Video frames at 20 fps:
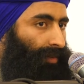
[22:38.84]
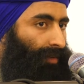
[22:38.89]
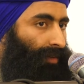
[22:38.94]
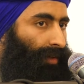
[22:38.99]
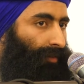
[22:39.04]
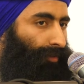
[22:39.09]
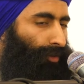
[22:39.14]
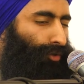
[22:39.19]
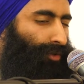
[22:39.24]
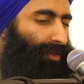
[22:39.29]

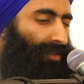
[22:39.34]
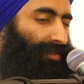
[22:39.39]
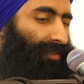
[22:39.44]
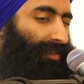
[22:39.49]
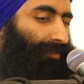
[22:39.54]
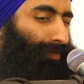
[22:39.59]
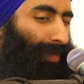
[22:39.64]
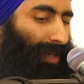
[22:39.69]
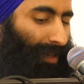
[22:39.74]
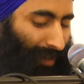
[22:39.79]
If you just
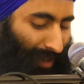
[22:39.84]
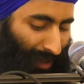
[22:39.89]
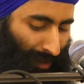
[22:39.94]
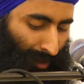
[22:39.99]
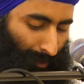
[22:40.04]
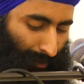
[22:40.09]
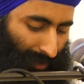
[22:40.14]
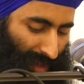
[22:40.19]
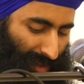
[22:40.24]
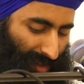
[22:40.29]
give me a
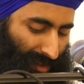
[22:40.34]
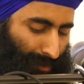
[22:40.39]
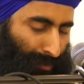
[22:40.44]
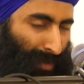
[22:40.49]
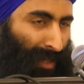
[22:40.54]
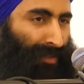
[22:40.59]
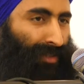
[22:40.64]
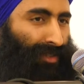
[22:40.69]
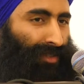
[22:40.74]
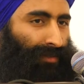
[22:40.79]
little, this
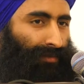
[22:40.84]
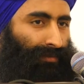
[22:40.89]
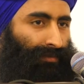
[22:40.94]
much,